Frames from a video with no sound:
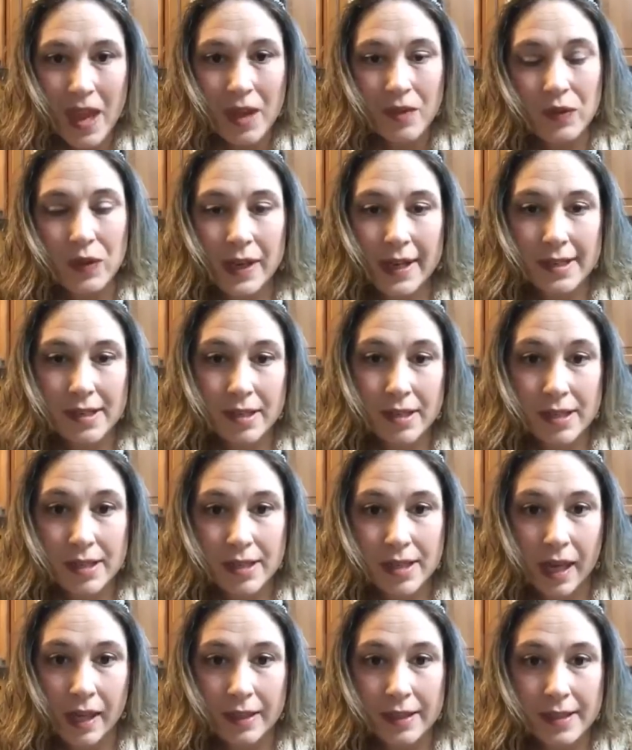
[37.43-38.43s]
if you guys are
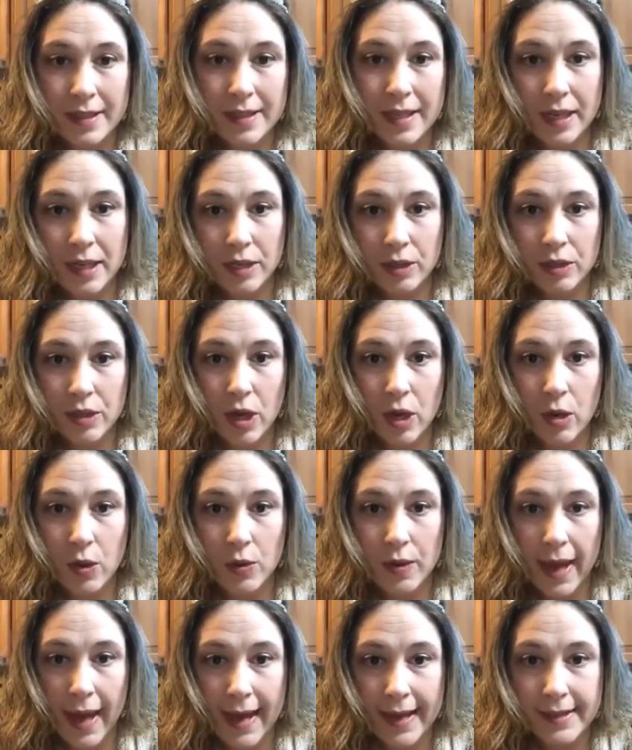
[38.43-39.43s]
consultants, then you'll know
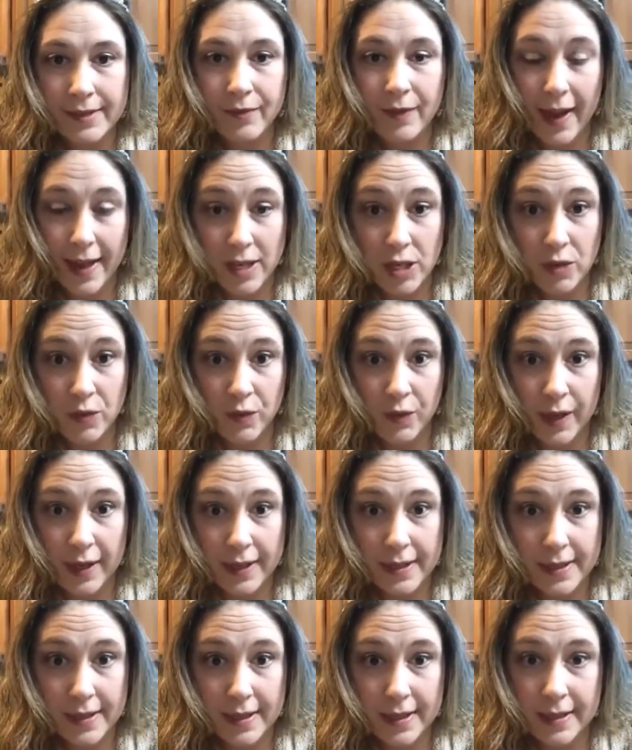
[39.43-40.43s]
that Fashion
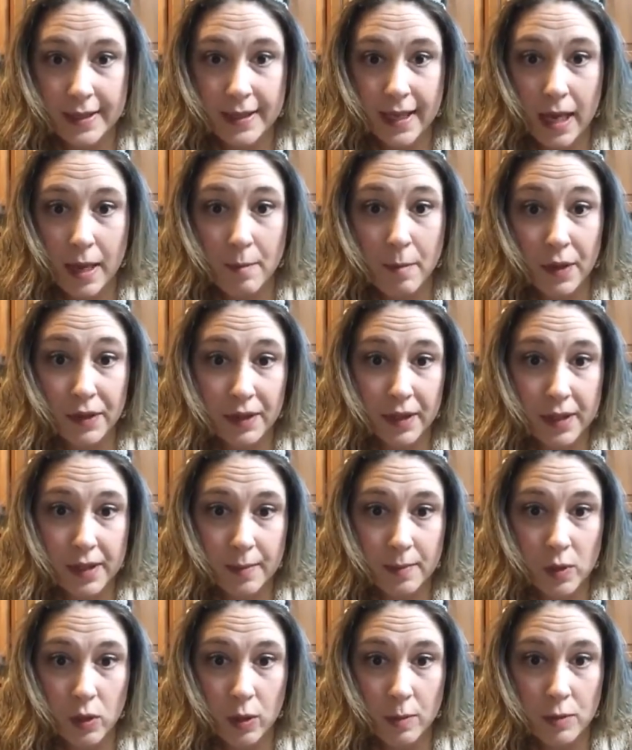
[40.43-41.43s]
Fix is a monthly
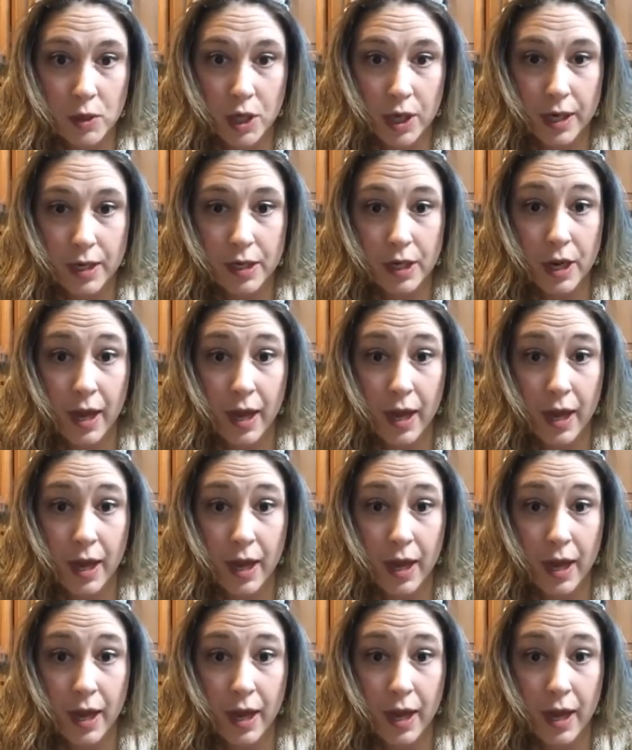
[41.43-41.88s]
subscription.